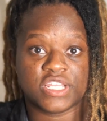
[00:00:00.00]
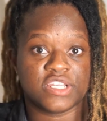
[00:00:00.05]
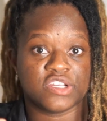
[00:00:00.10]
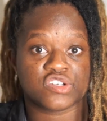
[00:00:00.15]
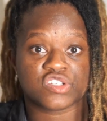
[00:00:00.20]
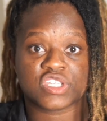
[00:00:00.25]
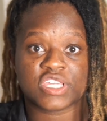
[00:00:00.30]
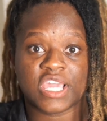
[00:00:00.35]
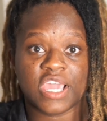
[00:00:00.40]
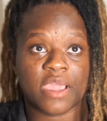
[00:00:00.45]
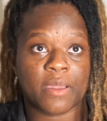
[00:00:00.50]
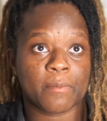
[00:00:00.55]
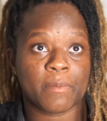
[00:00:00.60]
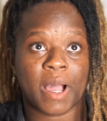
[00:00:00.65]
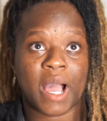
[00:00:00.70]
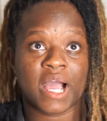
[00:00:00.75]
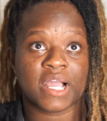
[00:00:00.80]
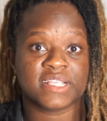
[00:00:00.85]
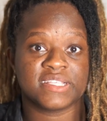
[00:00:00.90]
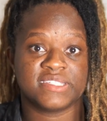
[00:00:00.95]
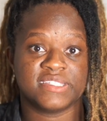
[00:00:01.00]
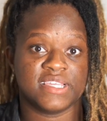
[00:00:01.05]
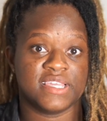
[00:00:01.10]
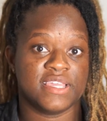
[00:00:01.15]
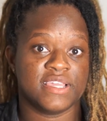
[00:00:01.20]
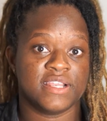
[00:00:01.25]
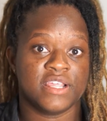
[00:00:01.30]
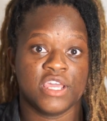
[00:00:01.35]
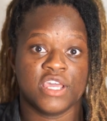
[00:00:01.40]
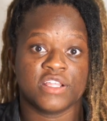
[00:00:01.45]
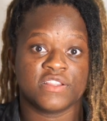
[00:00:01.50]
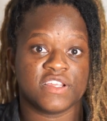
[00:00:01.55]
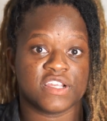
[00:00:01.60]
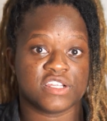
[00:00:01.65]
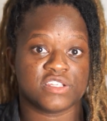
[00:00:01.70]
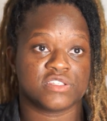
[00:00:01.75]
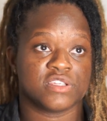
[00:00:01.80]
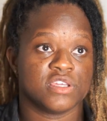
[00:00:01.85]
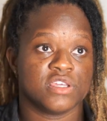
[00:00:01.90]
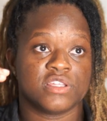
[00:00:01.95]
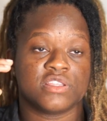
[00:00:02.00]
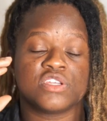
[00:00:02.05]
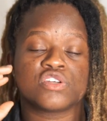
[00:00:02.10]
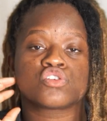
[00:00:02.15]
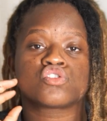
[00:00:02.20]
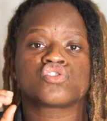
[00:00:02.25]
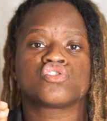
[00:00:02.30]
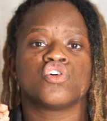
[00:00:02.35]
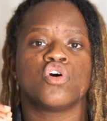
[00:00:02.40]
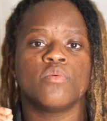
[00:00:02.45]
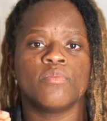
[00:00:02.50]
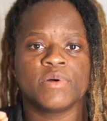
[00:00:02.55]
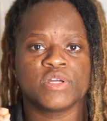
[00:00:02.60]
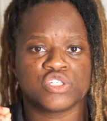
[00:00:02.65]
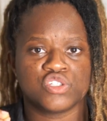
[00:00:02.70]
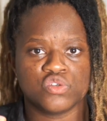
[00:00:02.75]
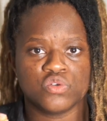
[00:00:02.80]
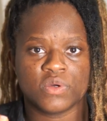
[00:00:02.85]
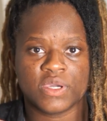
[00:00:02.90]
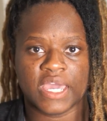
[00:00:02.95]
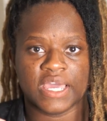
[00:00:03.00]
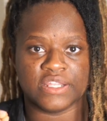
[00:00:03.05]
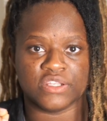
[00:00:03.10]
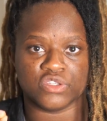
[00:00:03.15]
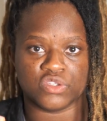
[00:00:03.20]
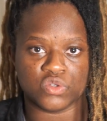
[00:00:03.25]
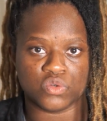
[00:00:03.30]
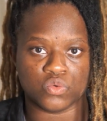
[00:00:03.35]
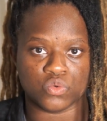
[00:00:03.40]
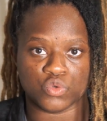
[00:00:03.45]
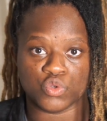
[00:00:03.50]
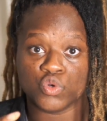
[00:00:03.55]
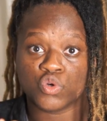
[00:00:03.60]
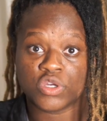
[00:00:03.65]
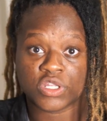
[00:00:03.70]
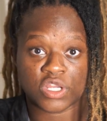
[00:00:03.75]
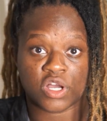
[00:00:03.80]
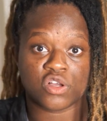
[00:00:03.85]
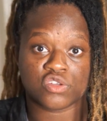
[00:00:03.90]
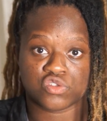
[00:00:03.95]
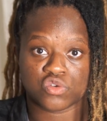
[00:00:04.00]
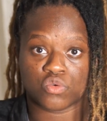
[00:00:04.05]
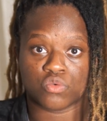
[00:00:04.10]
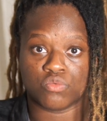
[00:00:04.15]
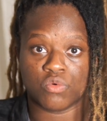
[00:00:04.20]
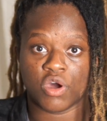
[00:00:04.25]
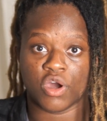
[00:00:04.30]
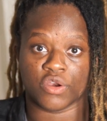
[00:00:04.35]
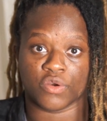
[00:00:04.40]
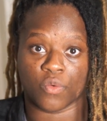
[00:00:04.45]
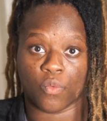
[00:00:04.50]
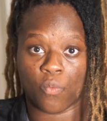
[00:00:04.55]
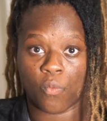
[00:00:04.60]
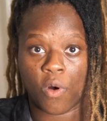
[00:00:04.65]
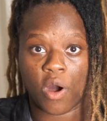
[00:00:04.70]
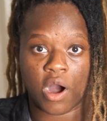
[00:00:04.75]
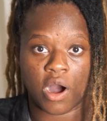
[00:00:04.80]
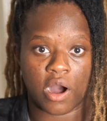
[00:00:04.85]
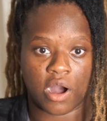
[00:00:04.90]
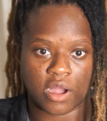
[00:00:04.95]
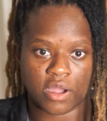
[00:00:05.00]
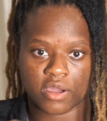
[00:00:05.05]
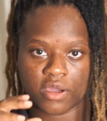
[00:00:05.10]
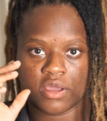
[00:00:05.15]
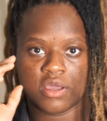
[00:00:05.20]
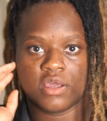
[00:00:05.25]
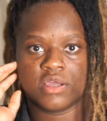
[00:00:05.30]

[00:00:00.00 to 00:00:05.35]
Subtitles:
There's kickboxing, there's so much you can do. You can also run, walk.